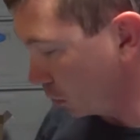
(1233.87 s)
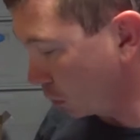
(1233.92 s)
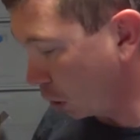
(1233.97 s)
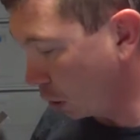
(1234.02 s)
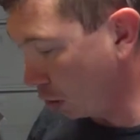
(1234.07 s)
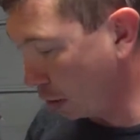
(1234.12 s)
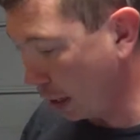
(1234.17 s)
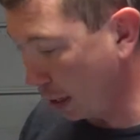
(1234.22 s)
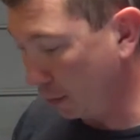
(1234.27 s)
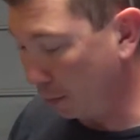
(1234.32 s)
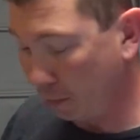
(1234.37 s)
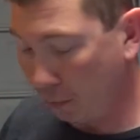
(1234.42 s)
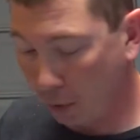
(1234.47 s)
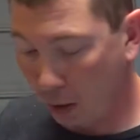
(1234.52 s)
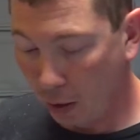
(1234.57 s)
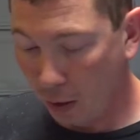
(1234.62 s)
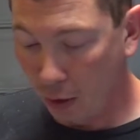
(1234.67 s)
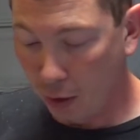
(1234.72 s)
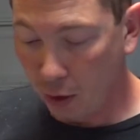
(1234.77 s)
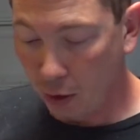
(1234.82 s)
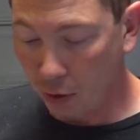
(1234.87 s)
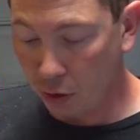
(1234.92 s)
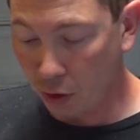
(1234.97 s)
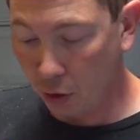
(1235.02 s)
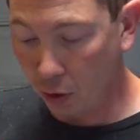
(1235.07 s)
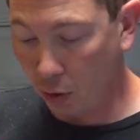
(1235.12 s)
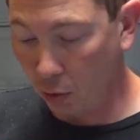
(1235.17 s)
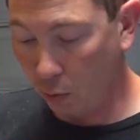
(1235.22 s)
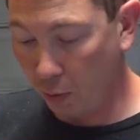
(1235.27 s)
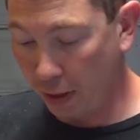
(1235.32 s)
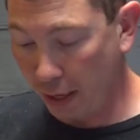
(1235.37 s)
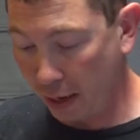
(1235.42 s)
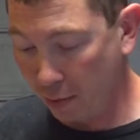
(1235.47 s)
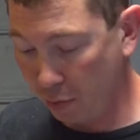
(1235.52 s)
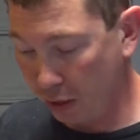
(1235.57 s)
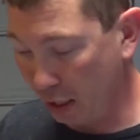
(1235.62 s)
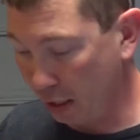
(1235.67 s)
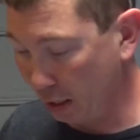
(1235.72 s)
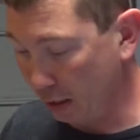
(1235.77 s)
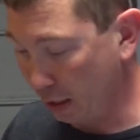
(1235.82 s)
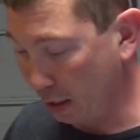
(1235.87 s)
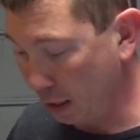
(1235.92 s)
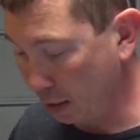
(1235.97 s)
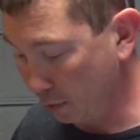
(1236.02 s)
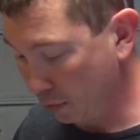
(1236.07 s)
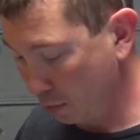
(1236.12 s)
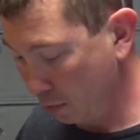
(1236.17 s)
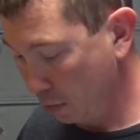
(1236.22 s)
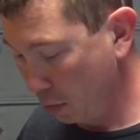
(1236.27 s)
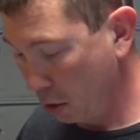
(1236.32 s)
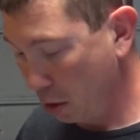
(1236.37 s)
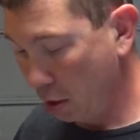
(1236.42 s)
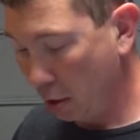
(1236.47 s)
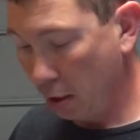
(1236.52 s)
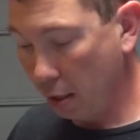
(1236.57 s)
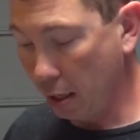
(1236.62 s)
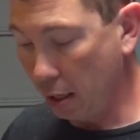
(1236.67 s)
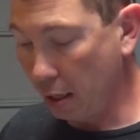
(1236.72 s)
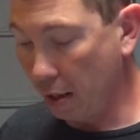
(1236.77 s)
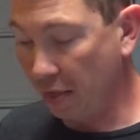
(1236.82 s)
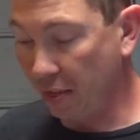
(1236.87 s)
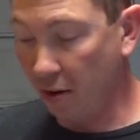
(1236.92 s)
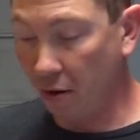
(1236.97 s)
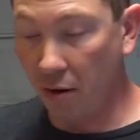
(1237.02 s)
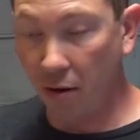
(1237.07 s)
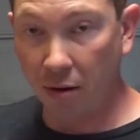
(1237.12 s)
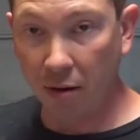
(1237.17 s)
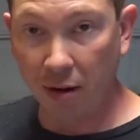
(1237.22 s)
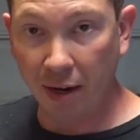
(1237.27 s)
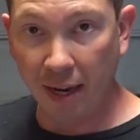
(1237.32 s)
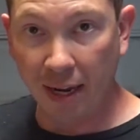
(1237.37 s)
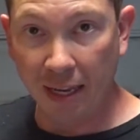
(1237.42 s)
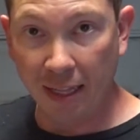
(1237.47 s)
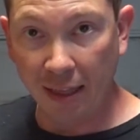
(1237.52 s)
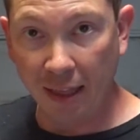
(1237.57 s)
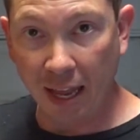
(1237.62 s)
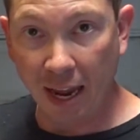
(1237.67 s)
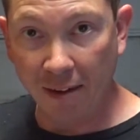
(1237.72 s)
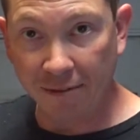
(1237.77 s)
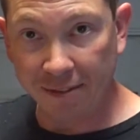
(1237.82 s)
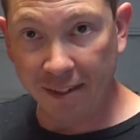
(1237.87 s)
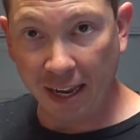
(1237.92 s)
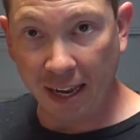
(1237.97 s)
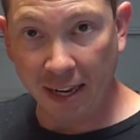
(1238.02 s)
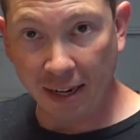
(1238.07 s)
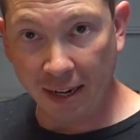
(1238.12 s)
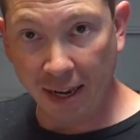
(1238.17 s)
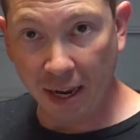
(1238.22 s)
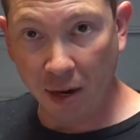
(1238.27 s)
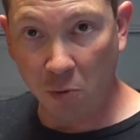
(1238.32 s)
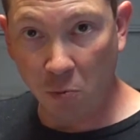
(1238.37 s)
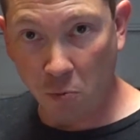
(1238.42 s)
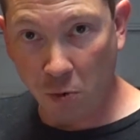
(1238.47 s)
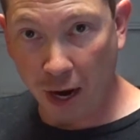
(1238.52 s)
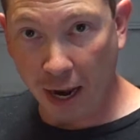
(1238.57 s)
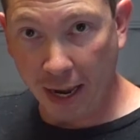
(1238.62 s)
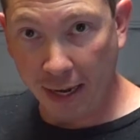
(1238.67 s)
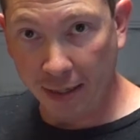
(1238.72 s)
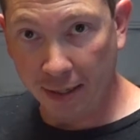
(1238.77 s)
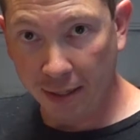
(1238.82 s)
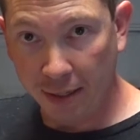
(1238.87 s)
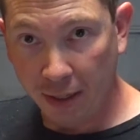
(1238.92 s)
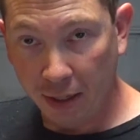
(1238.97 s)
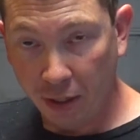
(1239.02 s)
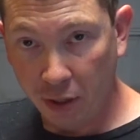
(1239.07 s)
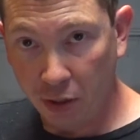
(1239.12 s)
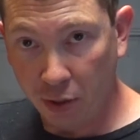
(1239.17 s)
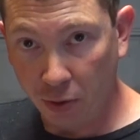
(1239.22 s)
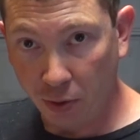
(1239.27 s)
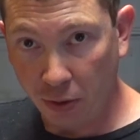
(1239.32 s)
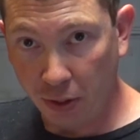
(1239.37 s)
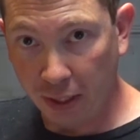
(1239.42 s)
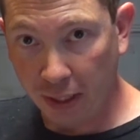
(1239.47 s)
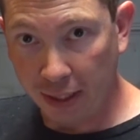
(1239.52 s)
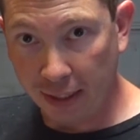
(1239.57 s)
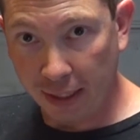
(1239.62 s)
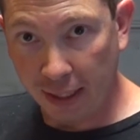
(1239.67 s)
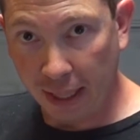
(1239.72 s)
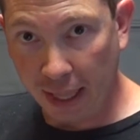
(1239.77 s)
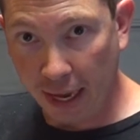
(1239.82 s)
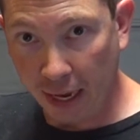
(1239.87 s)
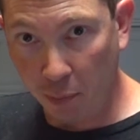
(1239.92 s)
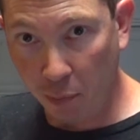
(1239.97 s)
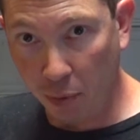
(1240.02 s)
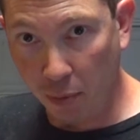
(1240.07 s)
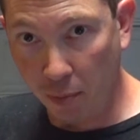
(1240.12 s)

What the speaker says: Okay, so with that being said, there are a left and a right to these leg